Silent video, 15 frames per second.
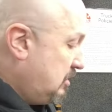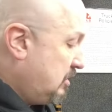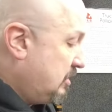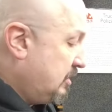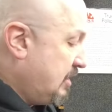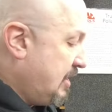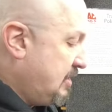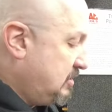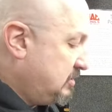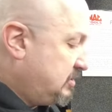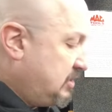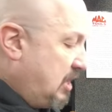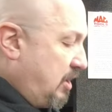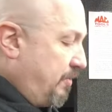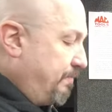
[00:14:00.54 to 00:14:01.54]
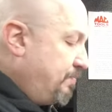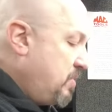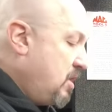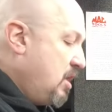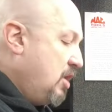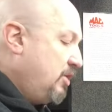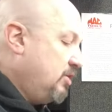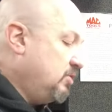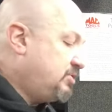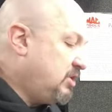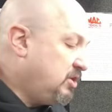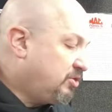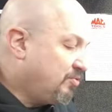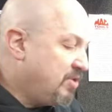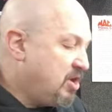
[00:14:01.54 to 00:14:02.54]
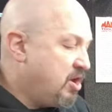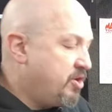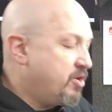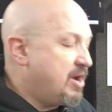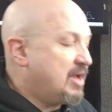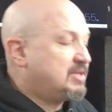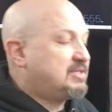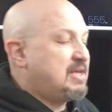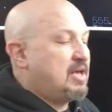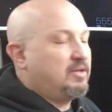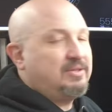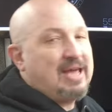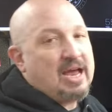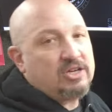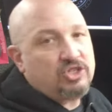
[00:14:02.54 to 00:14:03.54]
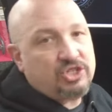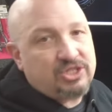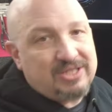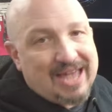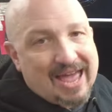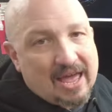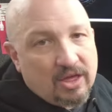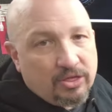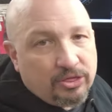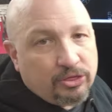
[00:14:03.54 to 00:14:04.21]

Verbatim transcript: All right, so U C three hundred X L set.